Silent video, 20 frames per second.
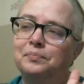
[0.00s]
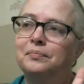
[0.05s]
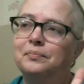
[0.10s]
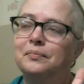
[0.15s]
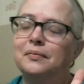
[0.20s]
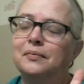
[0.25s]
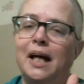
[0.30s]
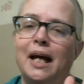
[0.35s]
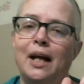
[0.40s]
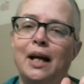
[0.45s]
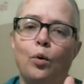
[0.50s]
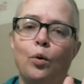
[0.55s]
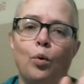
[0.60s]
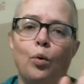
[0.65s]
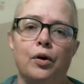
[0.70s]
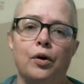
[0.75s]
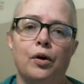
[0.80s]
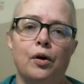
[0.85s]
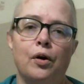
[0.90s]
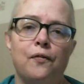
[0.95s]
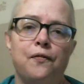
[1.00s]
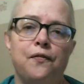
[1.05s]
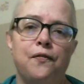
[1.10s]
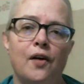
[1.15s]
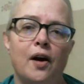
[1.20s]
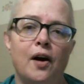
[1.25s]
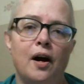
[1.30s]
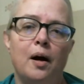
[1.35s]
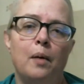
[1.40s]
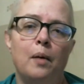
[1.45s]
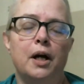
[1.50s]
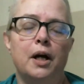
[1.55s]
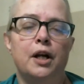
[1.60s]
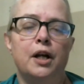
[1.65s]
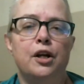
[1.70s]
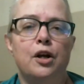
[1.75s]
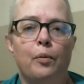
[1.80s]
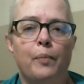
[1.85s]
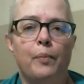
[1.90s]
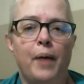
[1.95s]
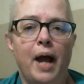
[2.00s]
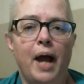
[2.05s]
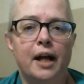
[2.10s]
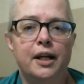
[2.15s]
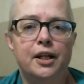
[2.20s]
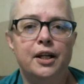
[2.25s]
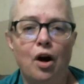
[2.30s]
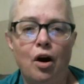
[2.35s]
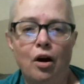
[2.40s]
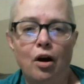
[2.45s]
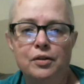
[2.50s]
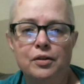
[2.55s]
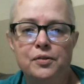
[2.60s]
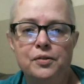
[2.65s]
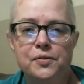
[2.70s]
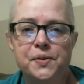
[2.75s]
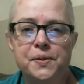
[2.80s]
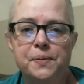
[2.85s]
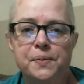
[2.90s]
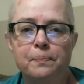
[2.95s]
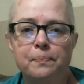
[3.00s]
an order from Nomad Yarns